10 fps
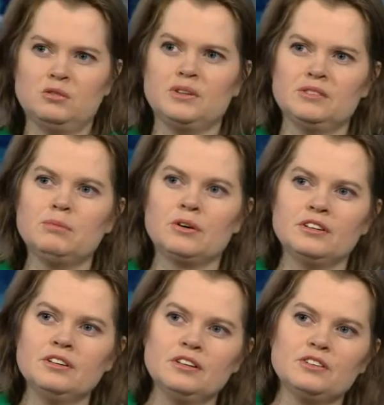what's
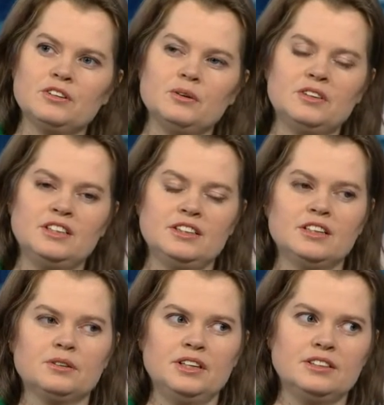important. So they did
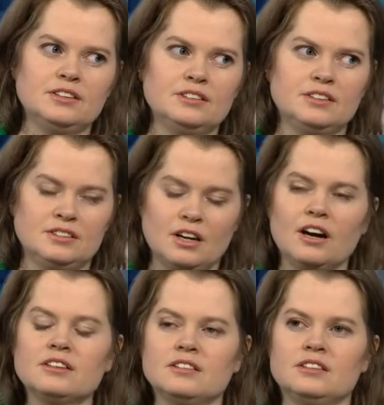agree to
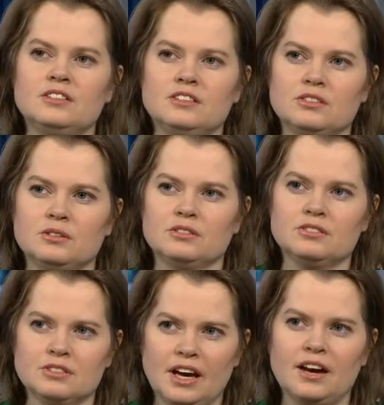discuss and to sort of
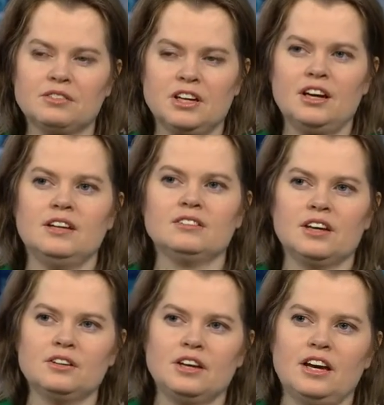have Canadians get
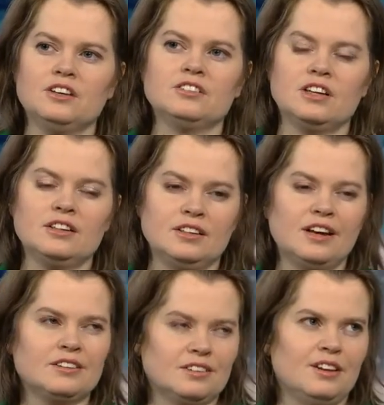engaged. And
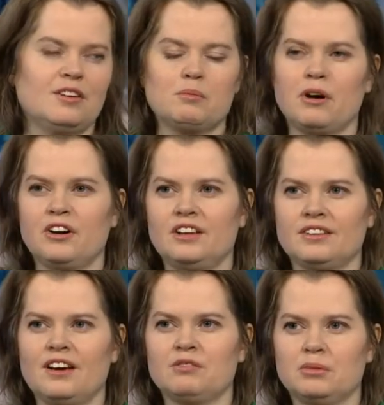yes, a lot of the parties
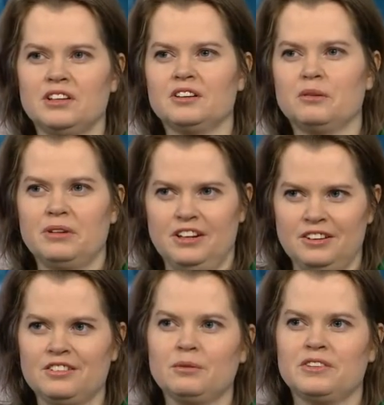have political opinions
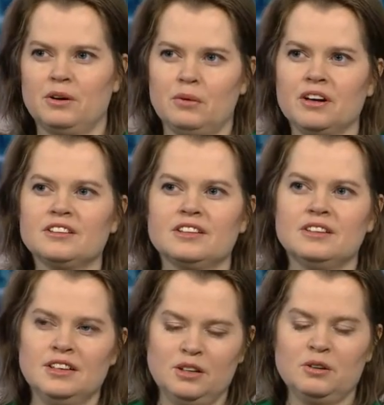on what they want, and
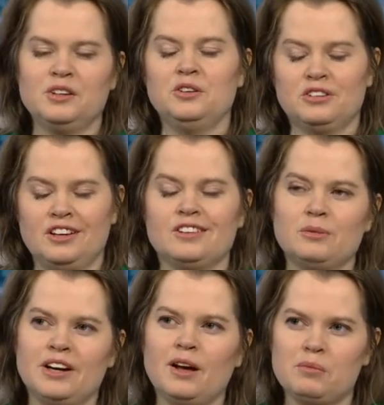usually it's
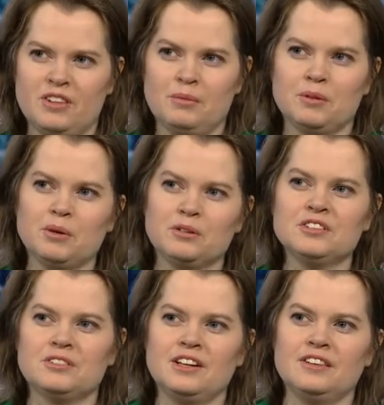what helps them the most,
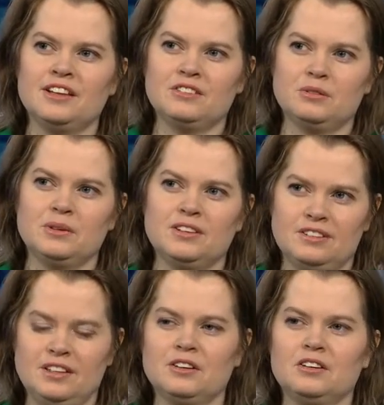right? And that's what mm -hmm. the mm-hmm.
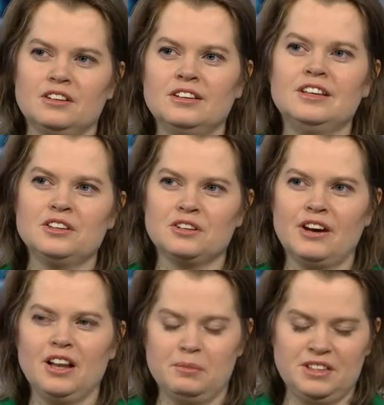cynical yes. sort
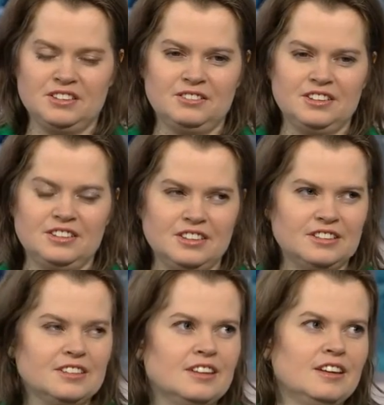of element of this yes. is
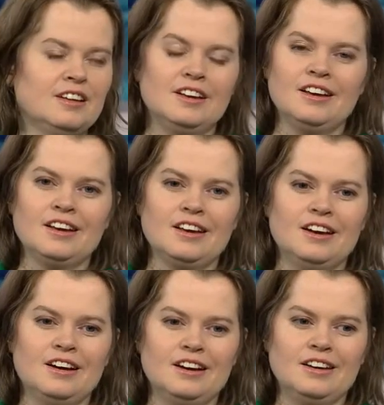
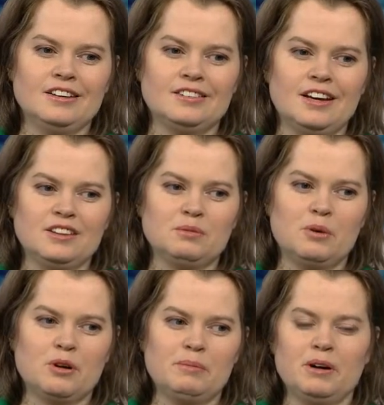uh, is that it's
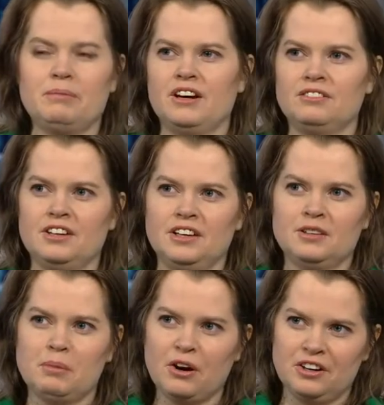more about benefiting the
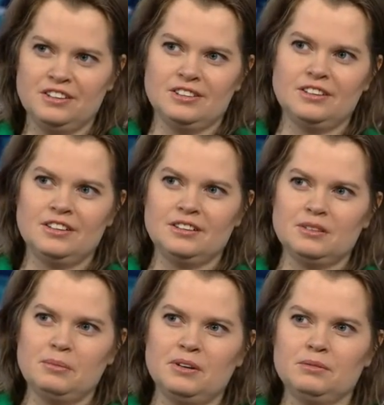parties than it is
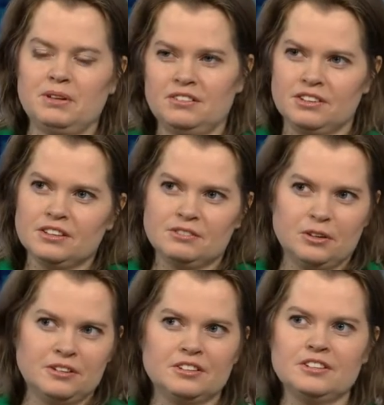about benefiting the
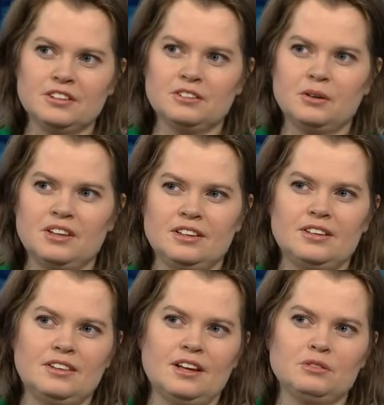voters. So I think
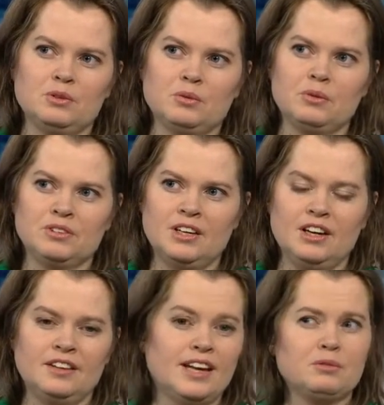that that was what was key,
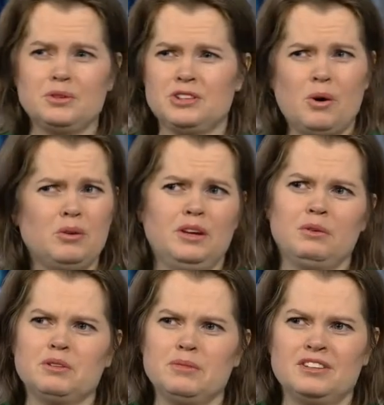and that was totally what
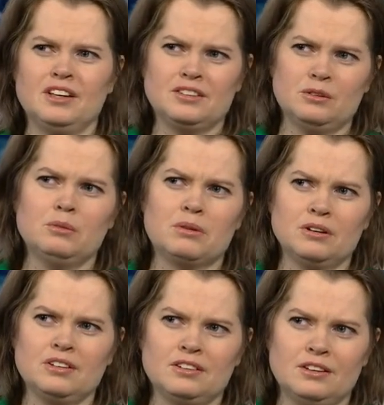was missing in this whole
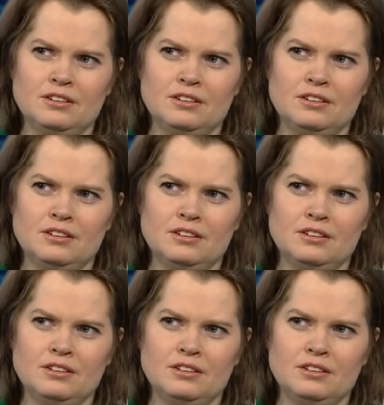process all